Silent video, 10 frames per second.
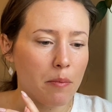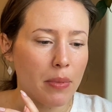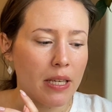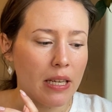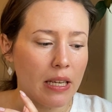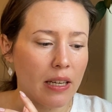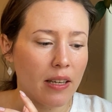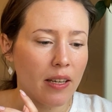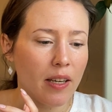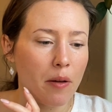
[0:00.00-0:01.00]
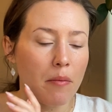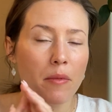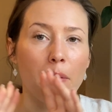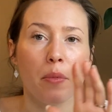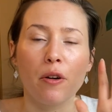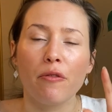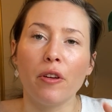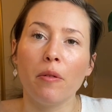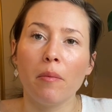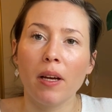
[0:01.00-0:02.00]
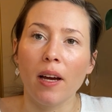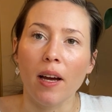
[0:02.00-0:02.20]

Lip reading: be the perfume